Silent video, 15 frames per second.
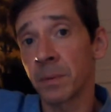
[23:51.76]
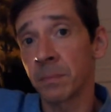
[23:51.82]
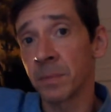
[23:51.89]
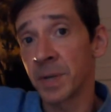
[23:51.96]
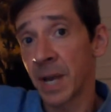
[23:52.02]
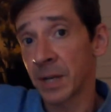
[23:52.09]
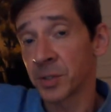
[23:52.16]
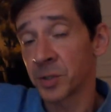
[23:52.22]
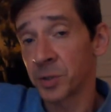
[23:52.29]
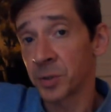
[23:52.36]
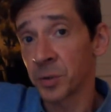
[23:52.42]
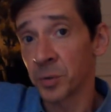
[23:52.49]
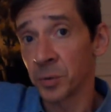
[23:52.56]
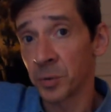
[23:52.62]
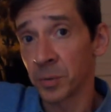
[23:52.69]
next
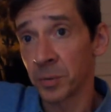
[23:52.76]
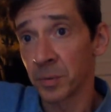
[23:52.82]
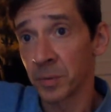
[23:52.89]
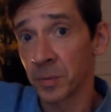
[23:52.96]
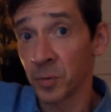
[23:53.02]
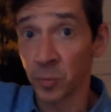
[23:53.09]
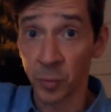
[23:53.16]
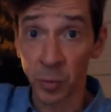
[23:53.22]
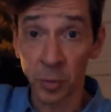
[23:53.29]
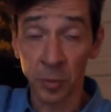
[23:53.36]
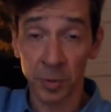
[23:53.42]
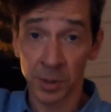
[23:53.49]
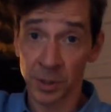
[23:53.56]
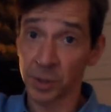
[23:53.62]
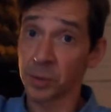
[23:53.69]
to the rule
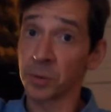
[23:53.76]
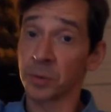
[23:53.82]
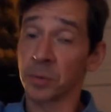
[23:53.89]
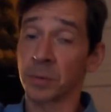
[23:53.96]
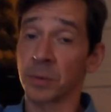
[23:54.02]
that you